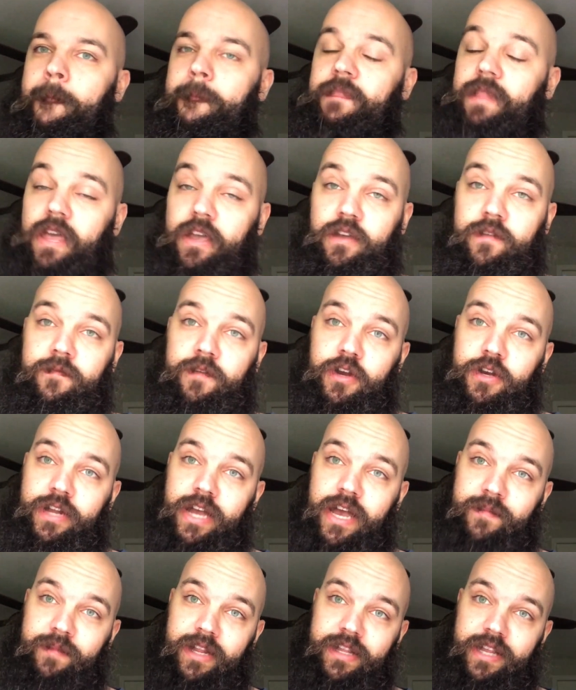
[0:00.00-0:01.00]
Thank you for your
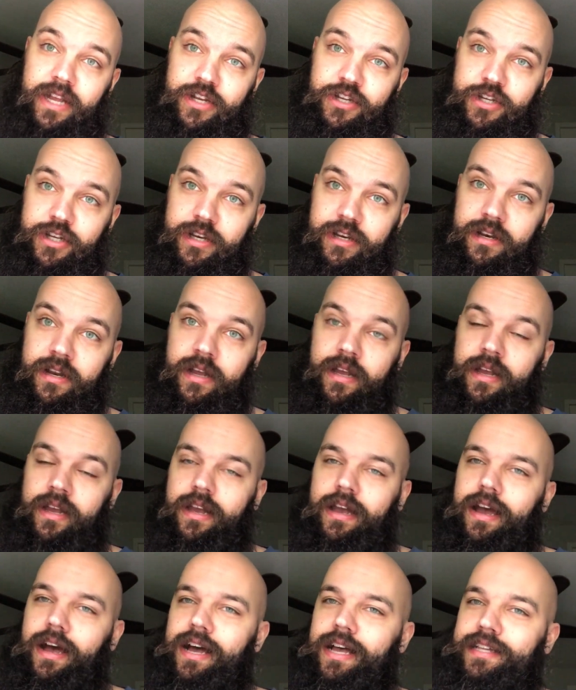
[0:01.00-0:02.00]
time and attention.
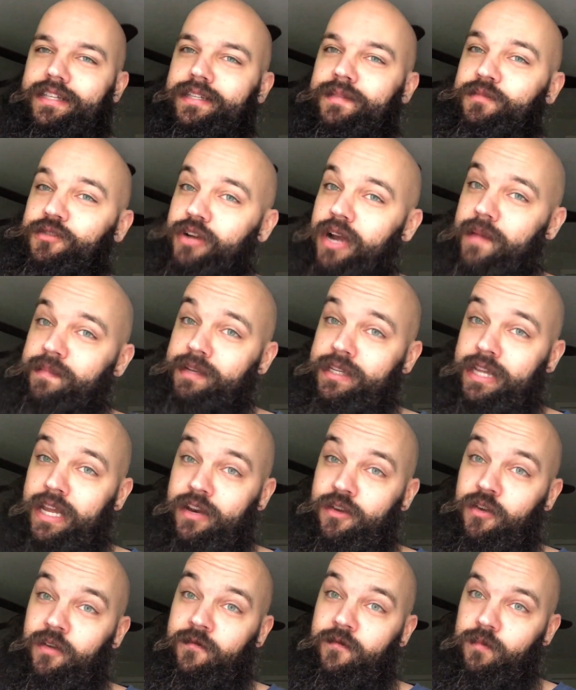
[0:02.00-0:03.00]
Subscribe to stay
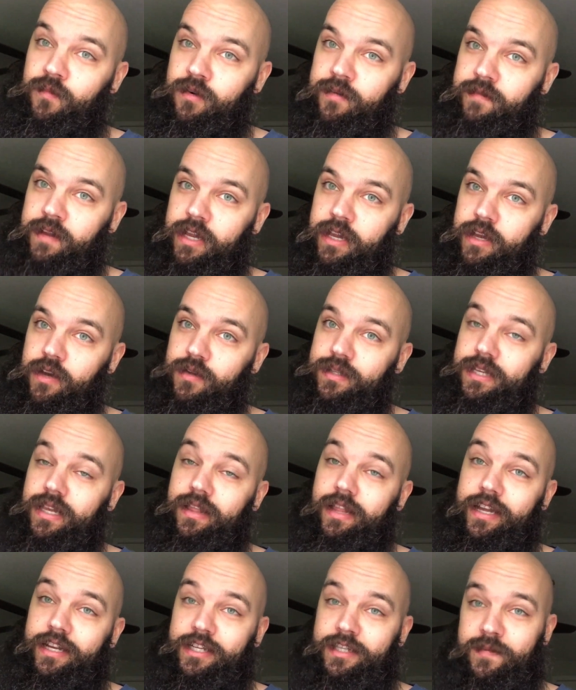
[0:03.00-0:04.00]
tuned for more videos, and
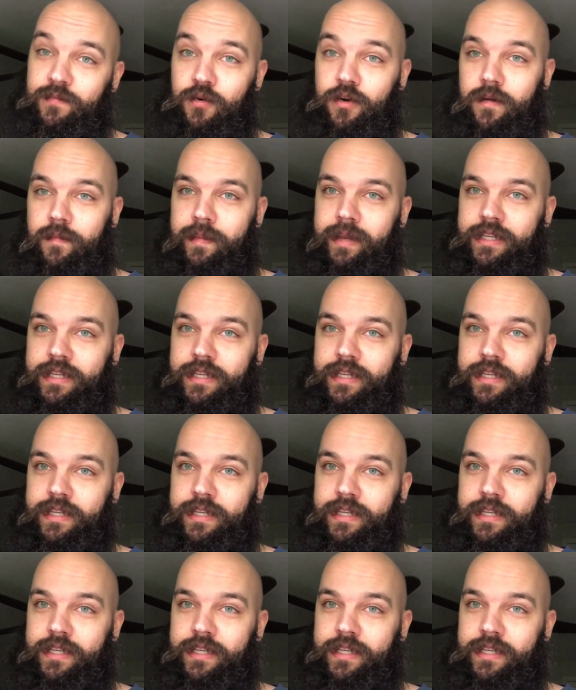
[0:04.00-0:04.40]
like to support.